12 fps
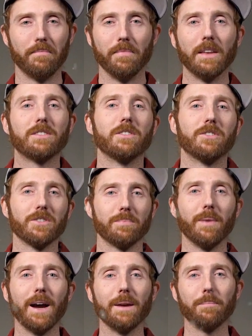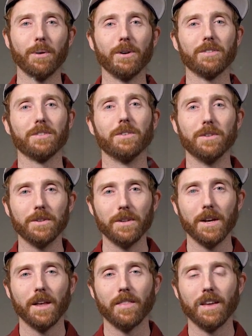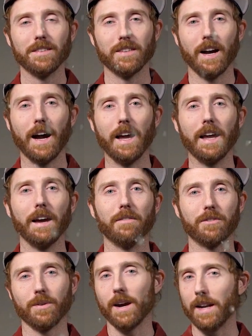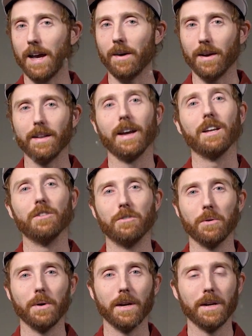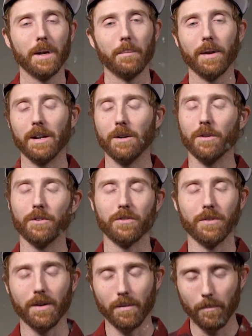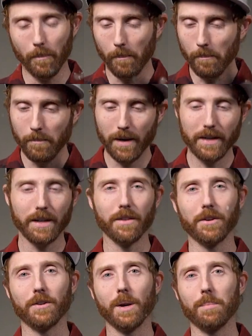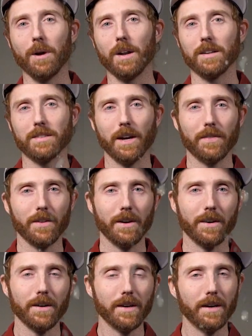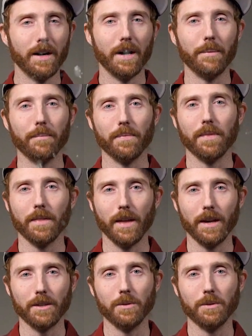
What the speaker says: this is just my personal things that I have tried out and I enjoy, but I know there's many other great products out there that